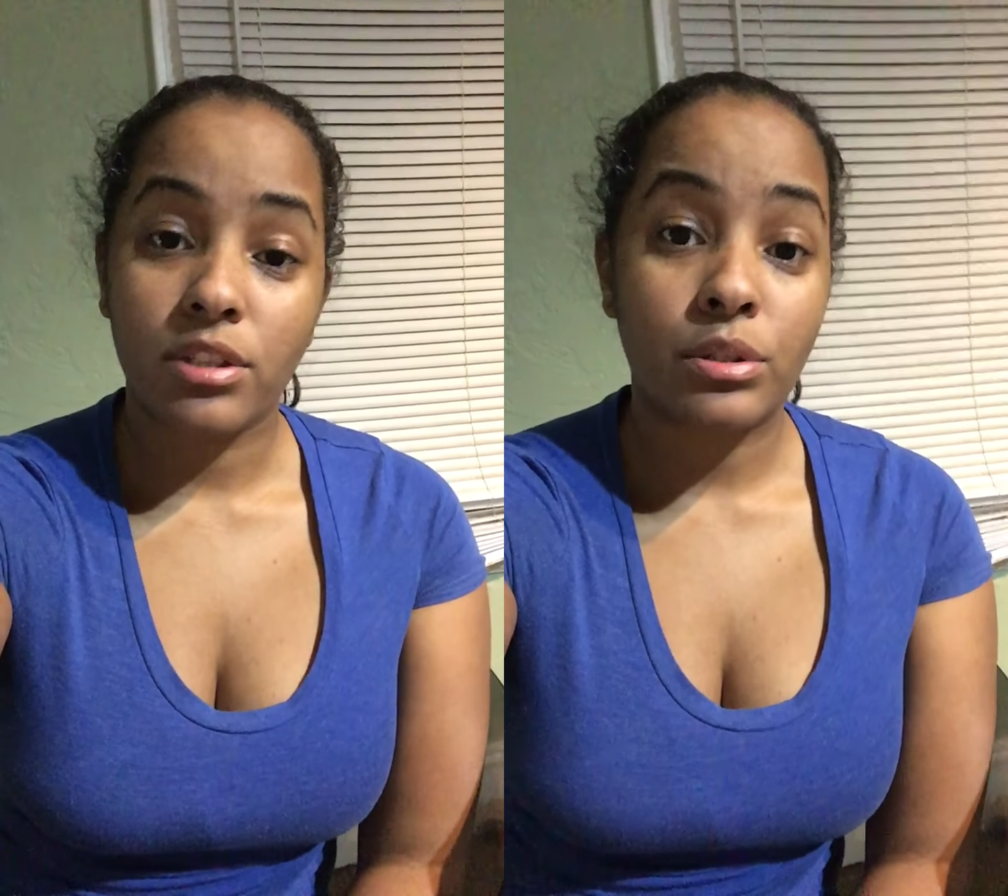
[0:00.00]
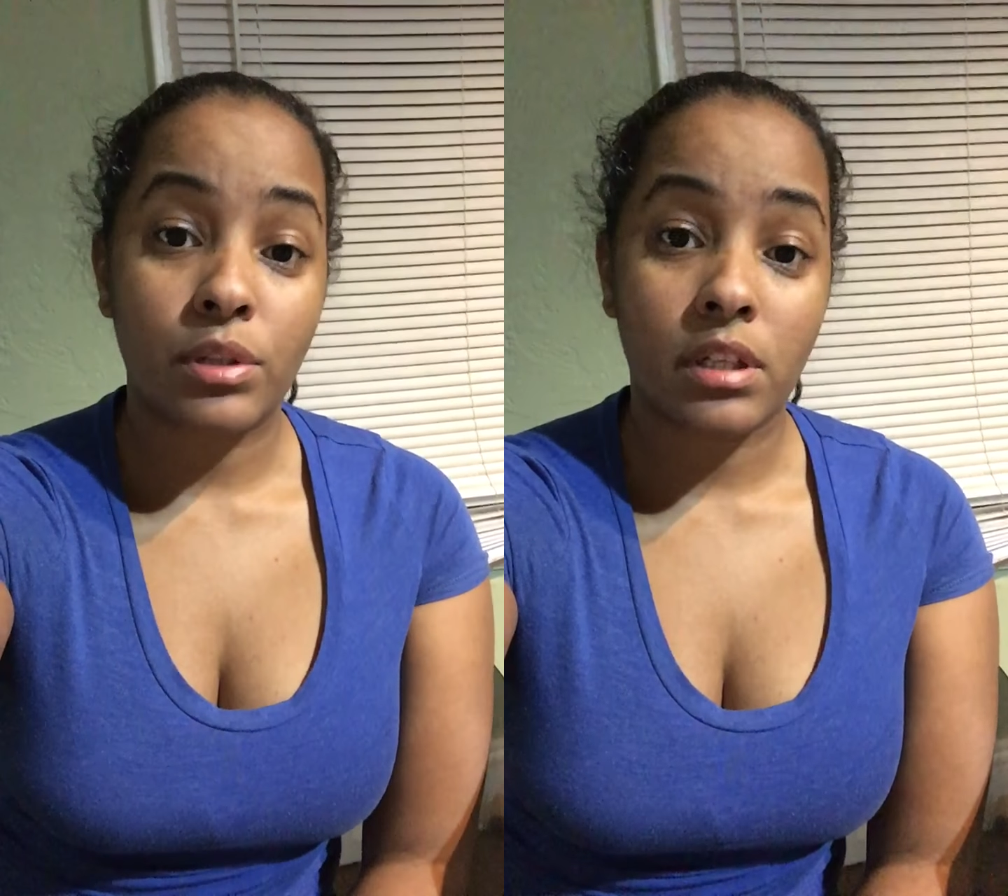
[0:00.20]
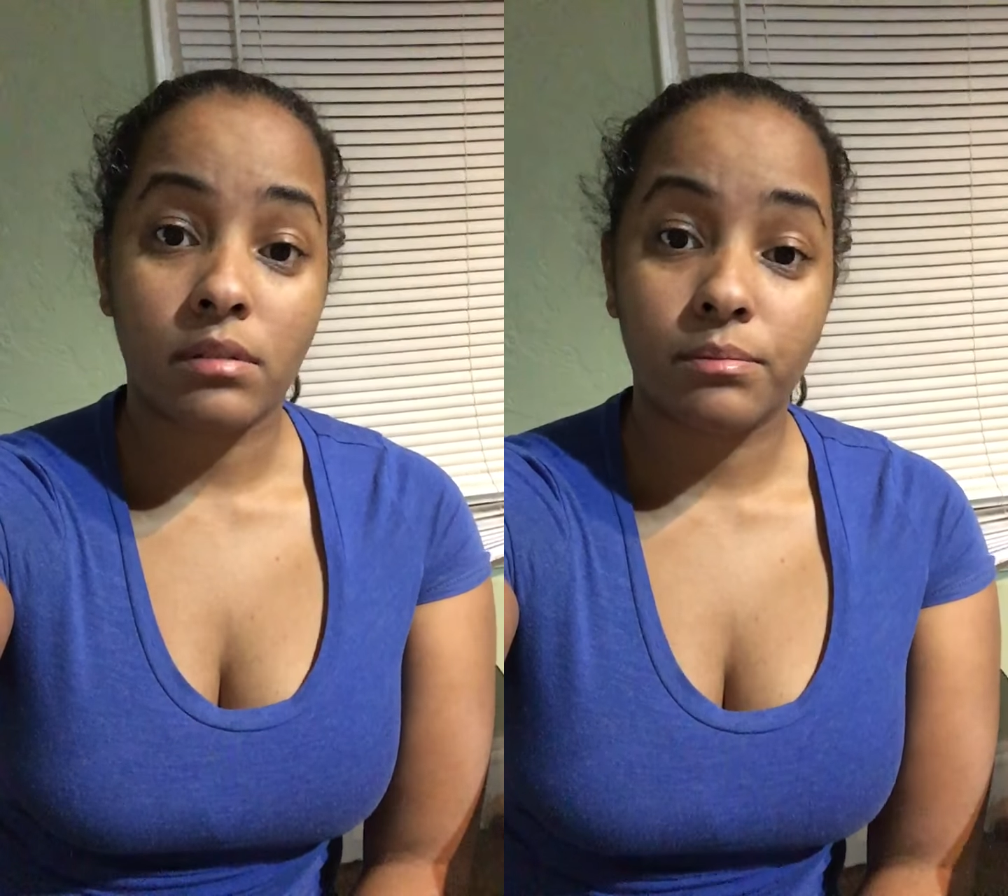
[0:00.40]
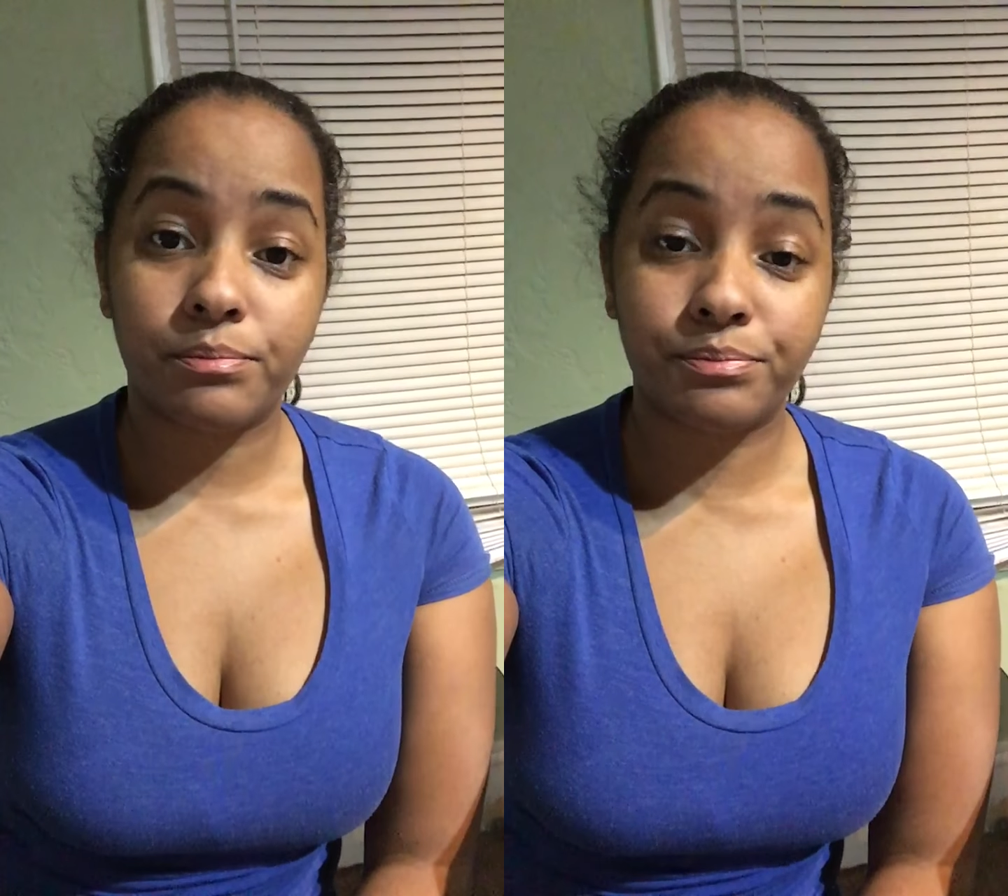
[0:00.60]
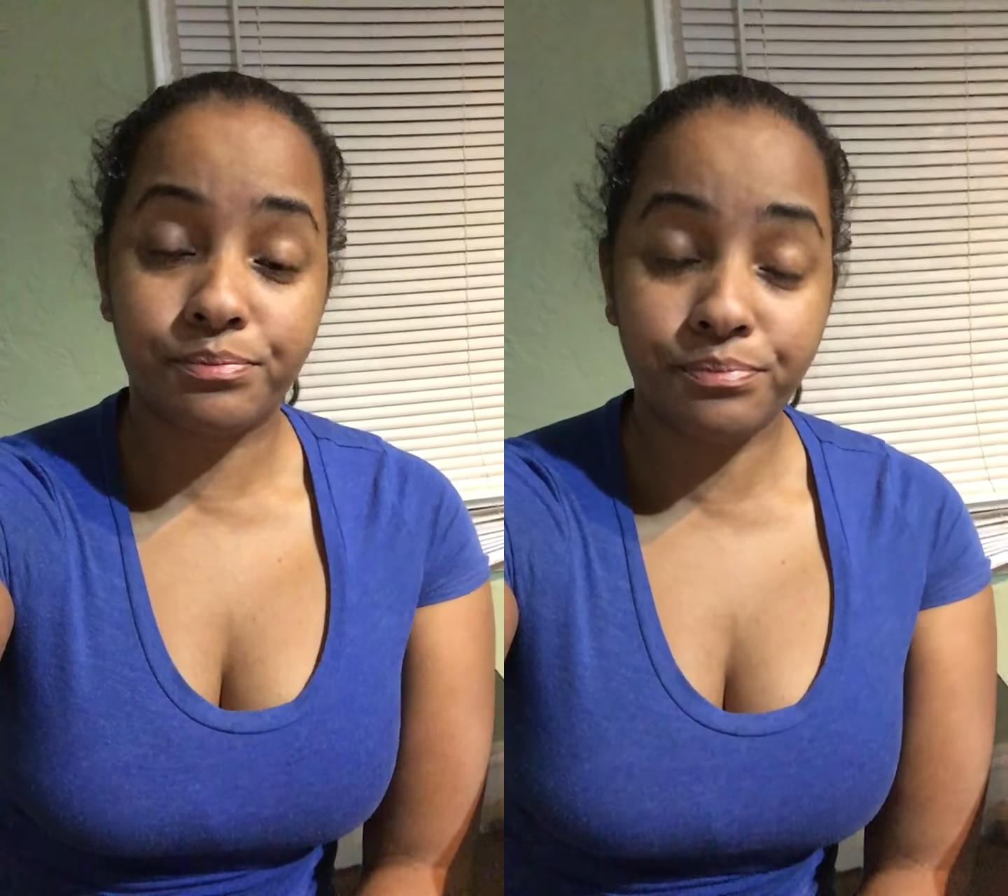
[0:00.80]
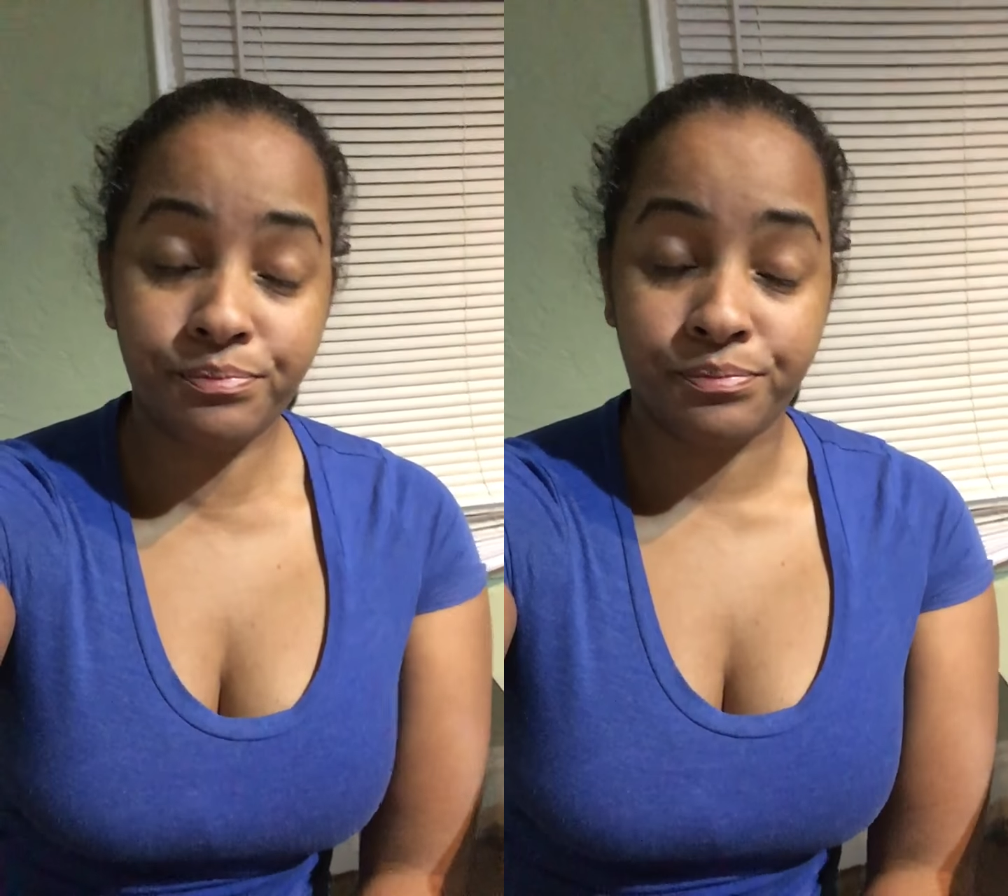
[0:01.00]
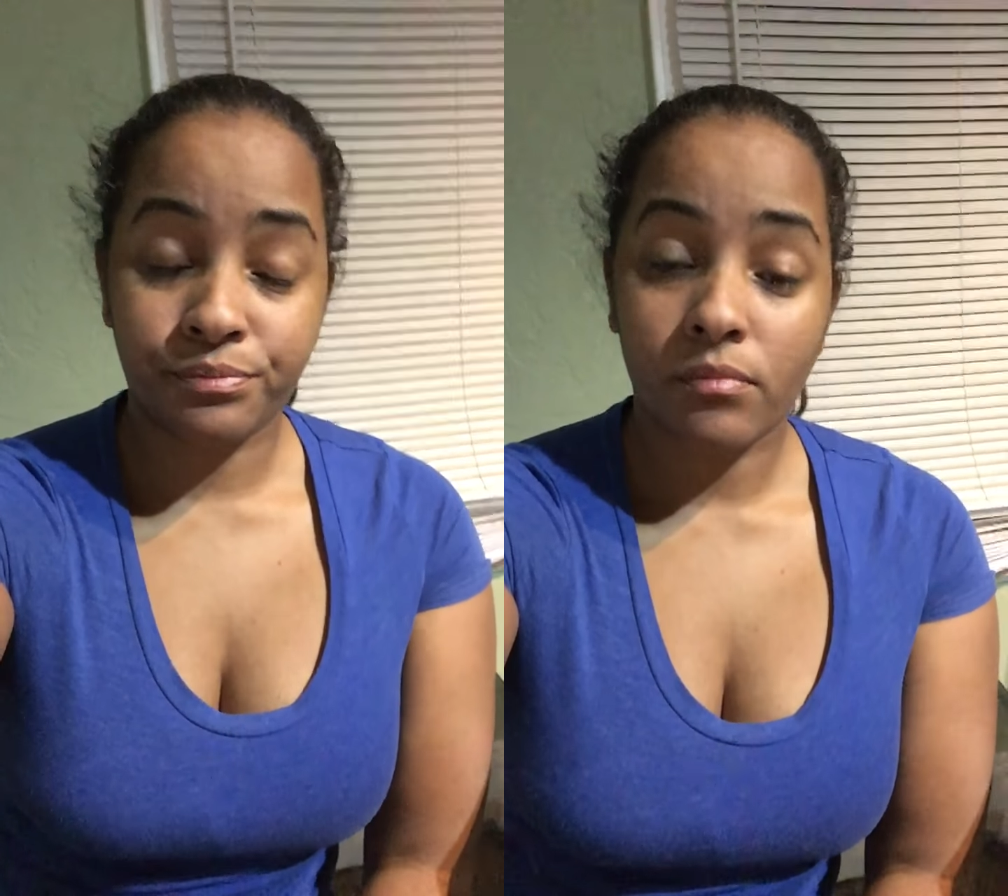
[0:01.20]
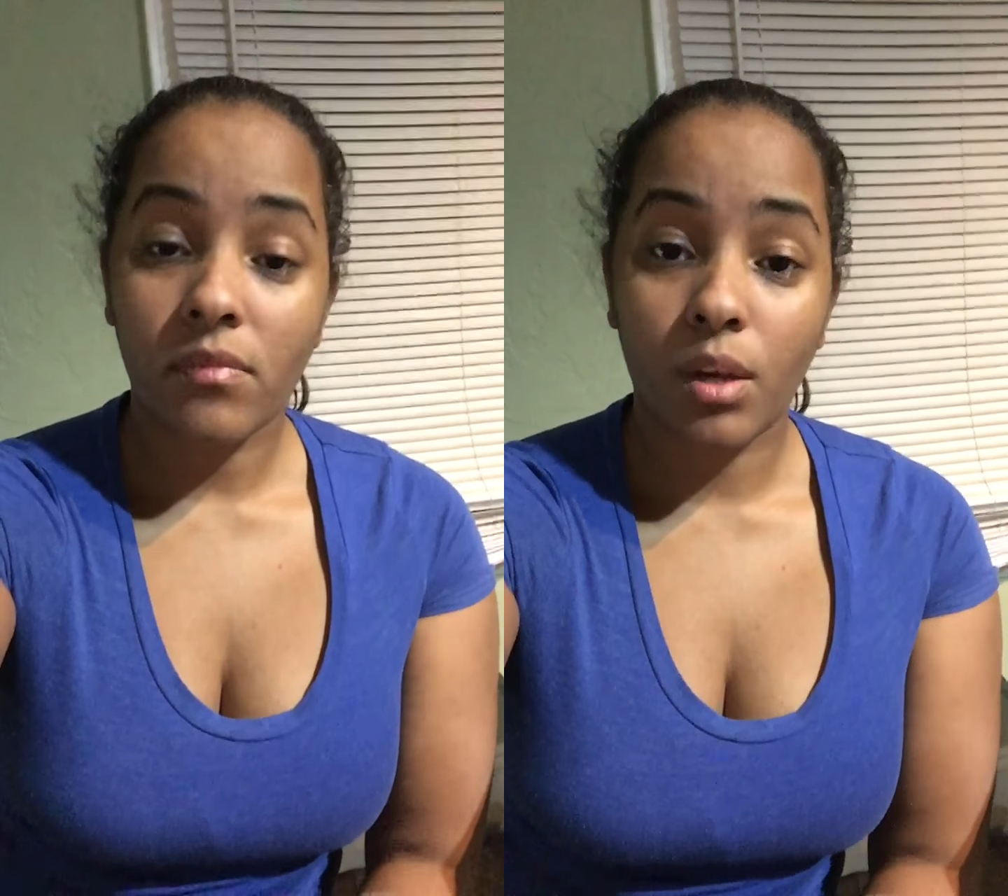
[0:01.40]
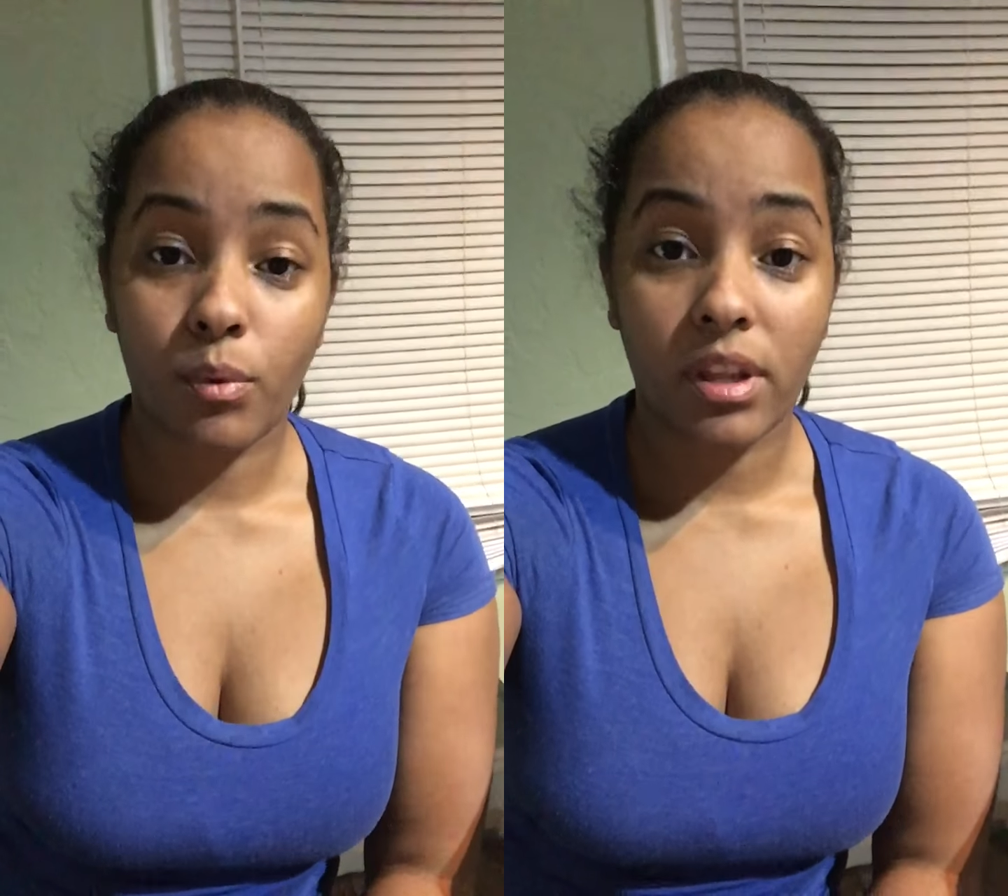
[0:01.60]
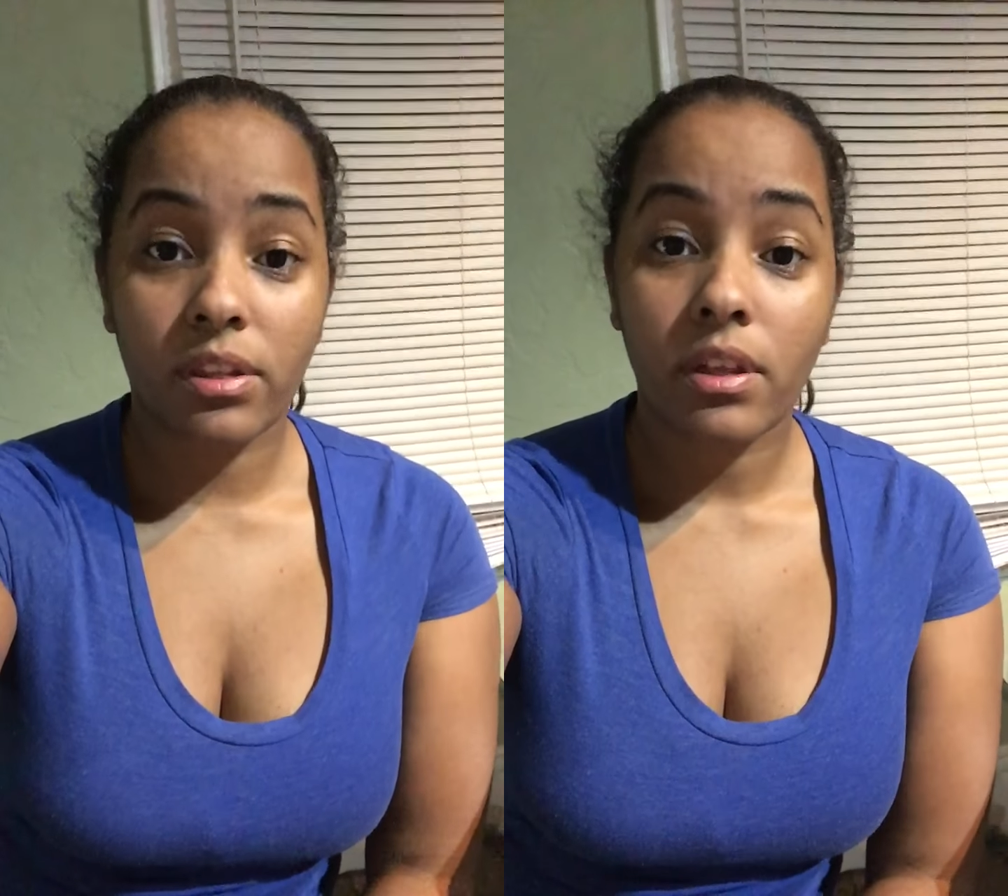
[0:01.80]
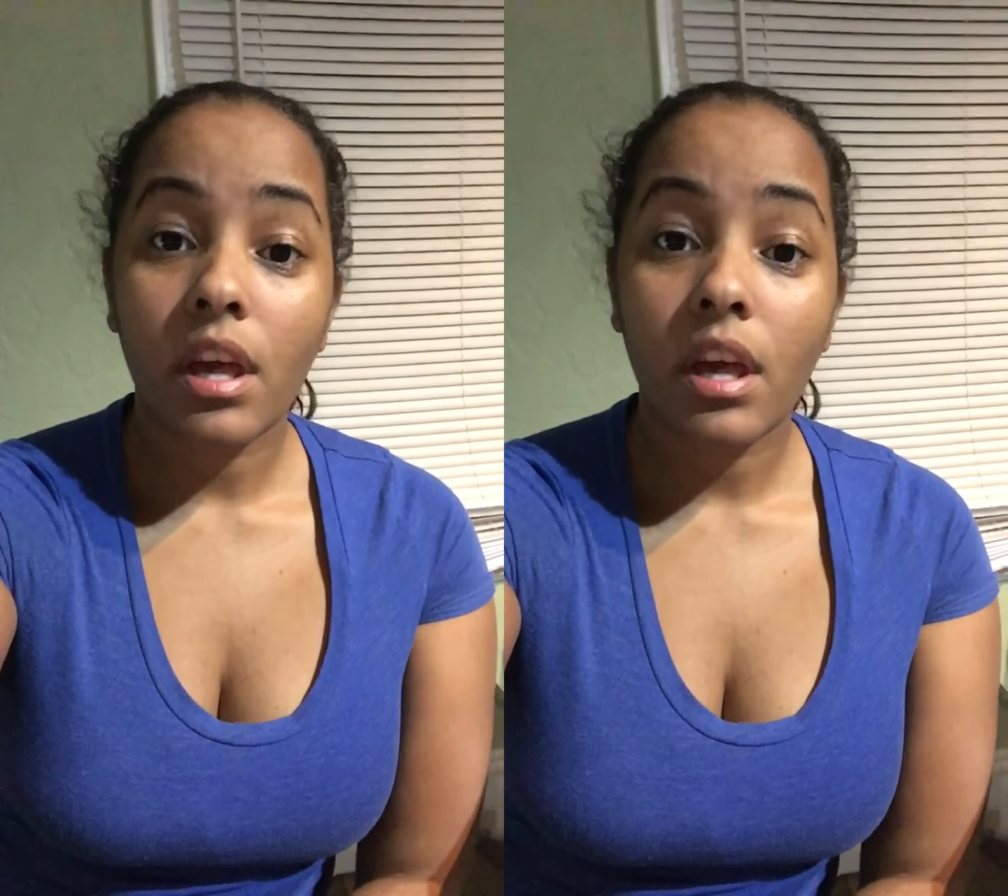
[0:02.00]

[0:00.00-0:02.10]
student with